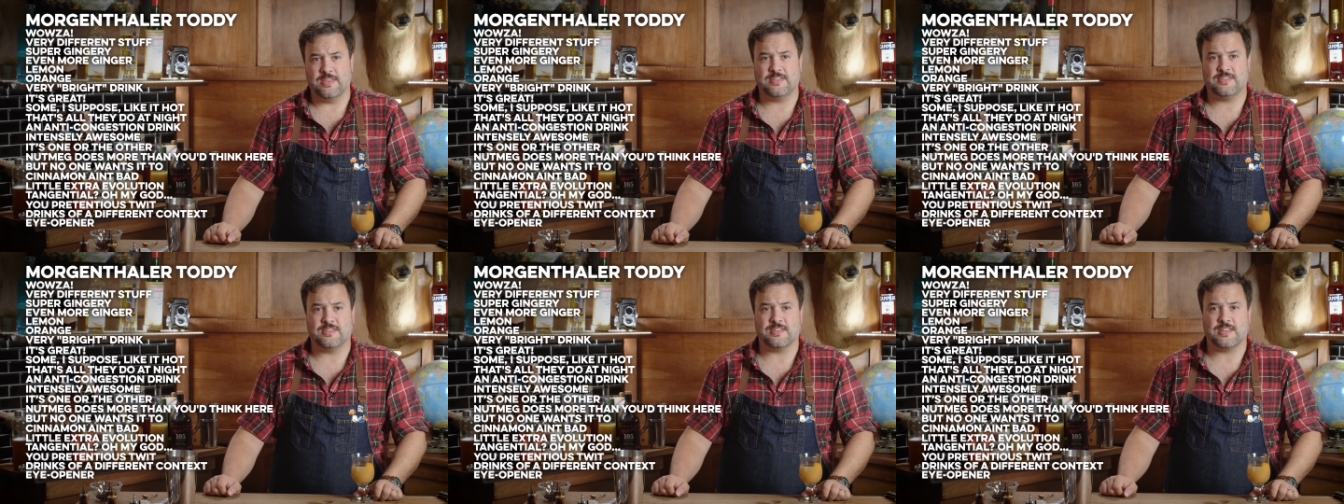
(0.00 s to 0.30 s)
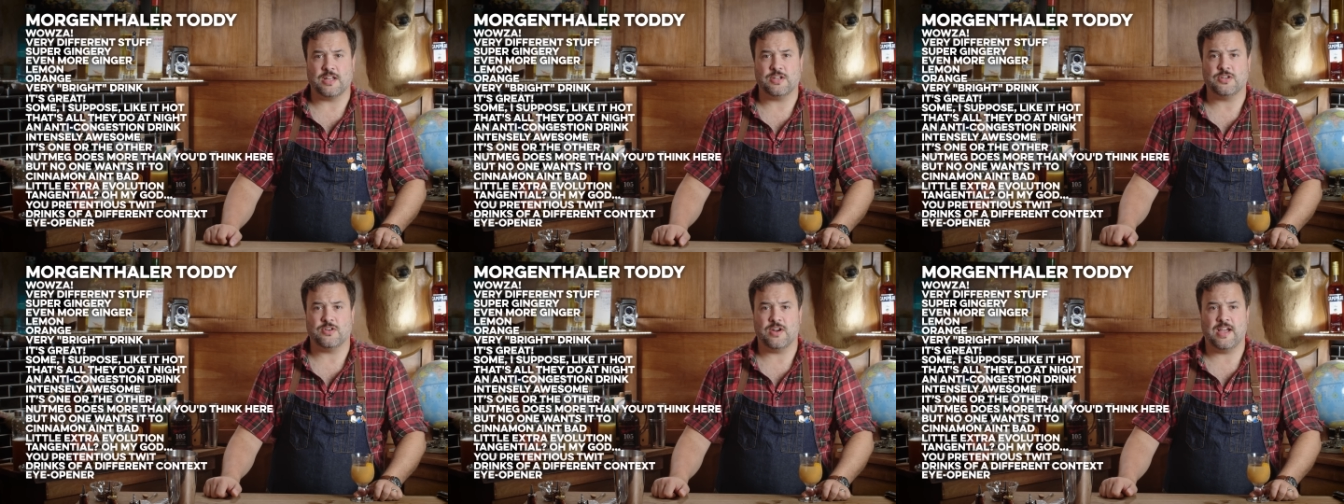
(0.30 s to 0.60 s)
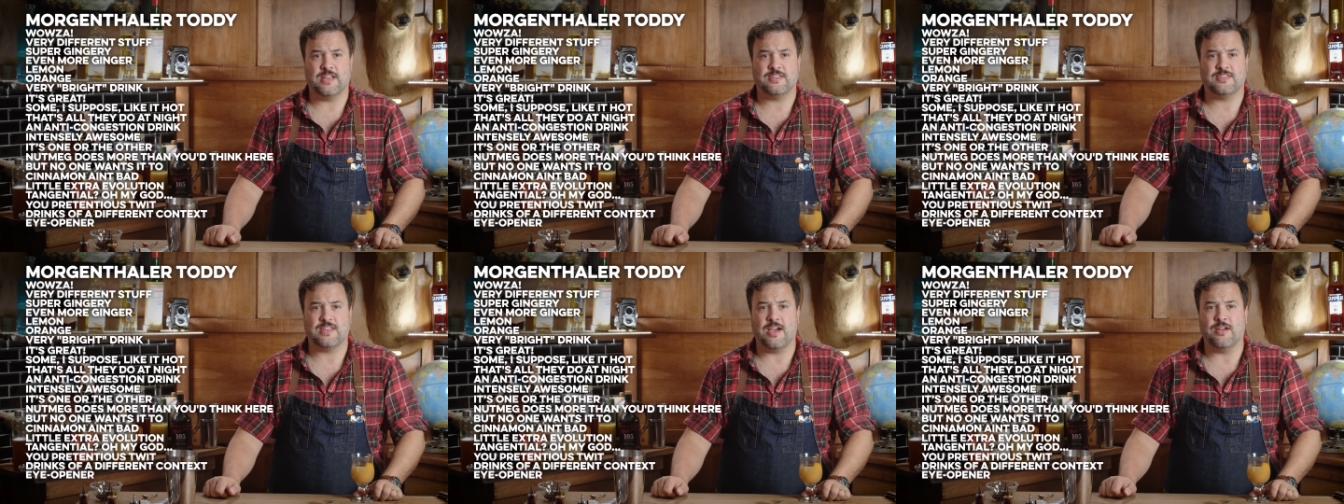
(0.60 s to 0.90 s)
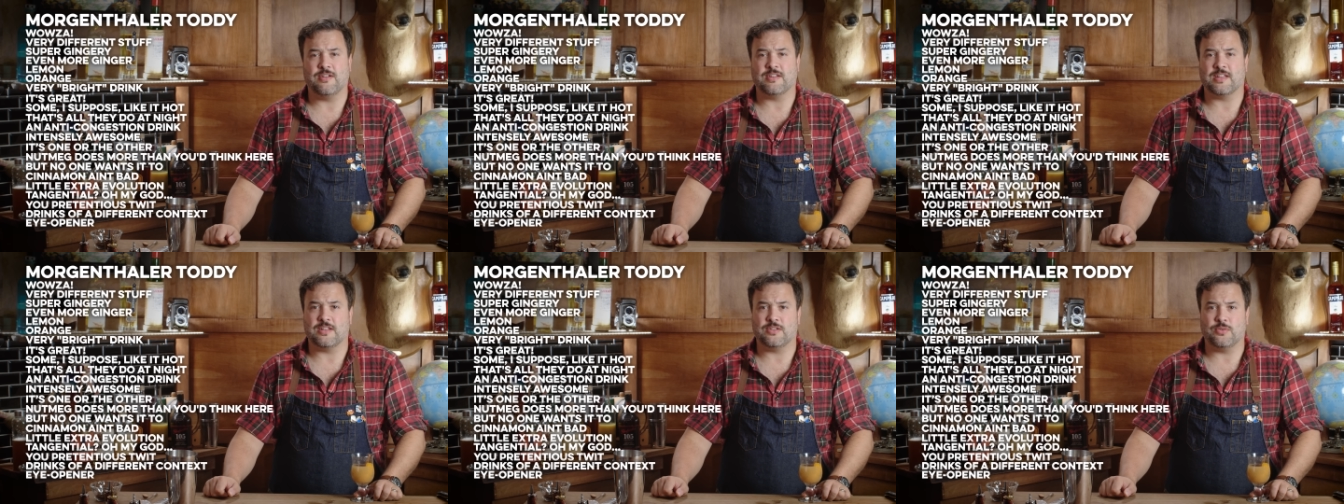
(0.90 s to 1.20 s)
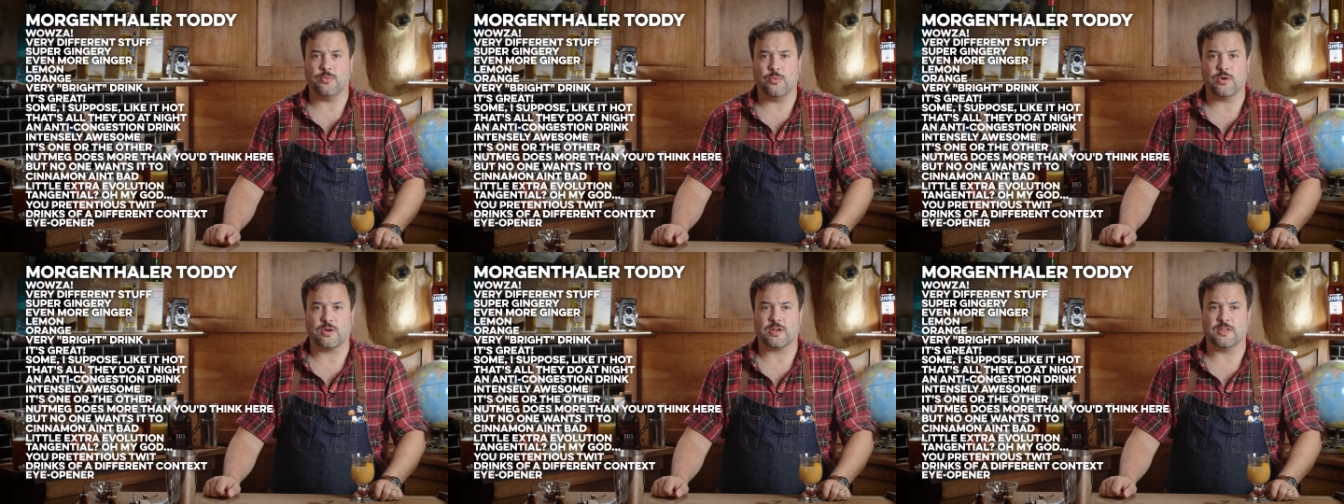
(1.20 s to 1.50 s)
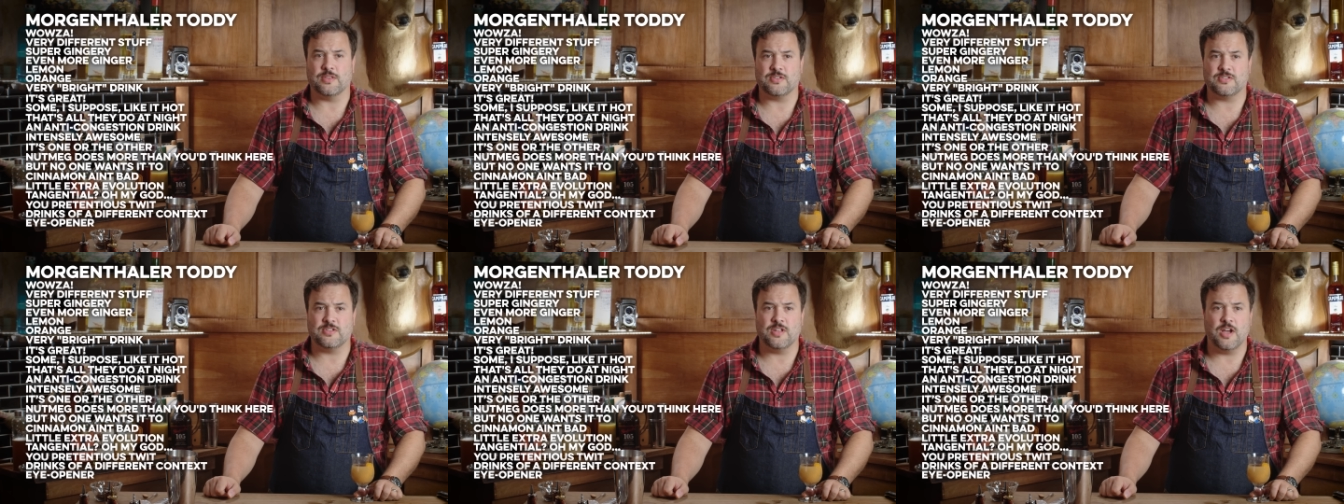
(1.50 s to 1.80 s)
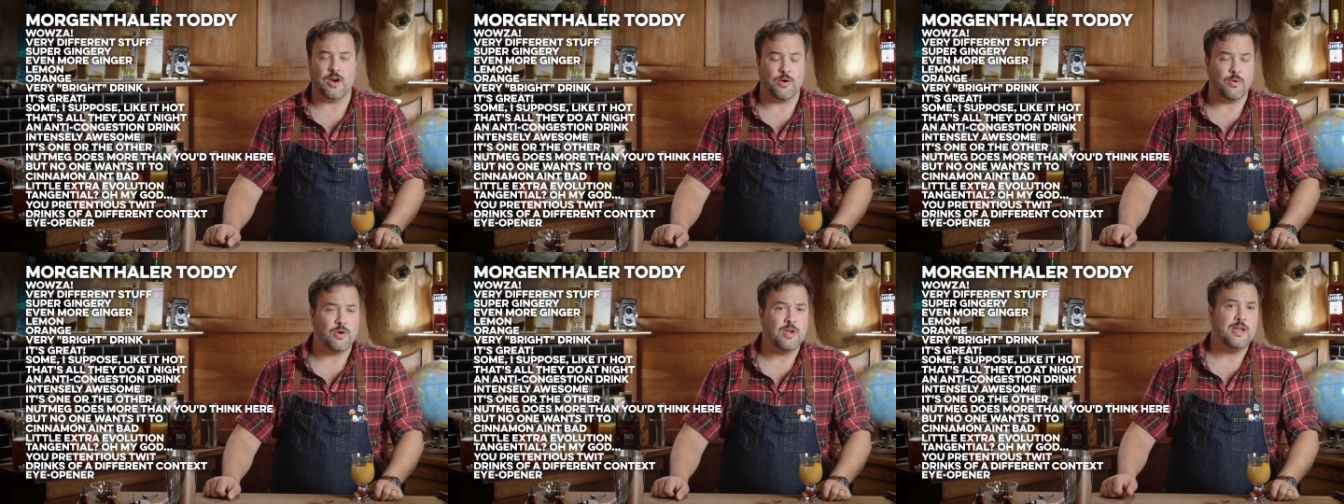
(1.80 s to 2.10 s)
This is get your ass out and get to work in the
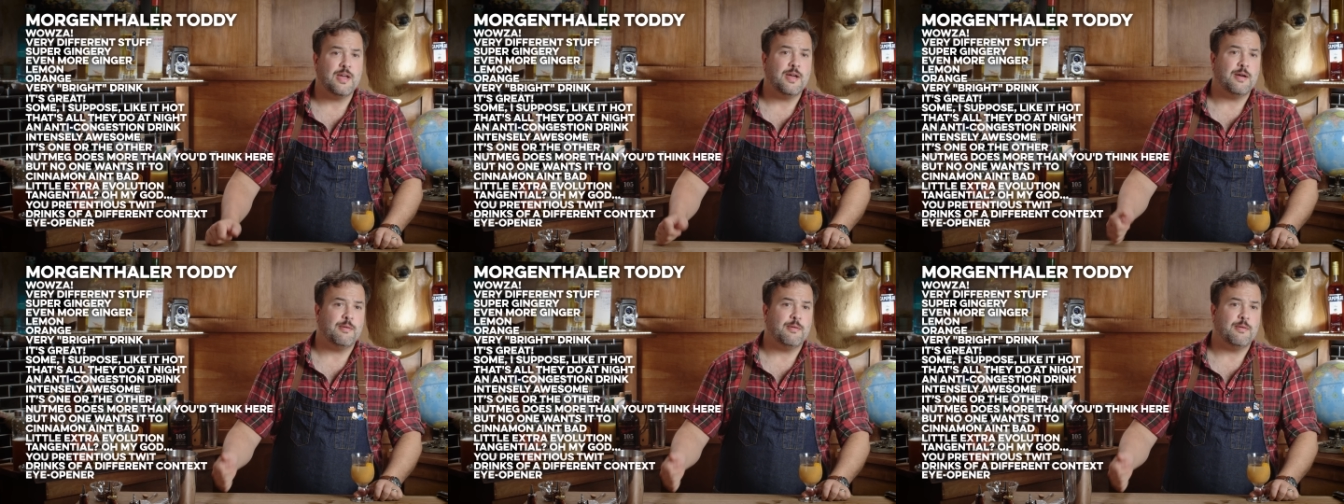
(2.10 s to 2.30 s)
snow.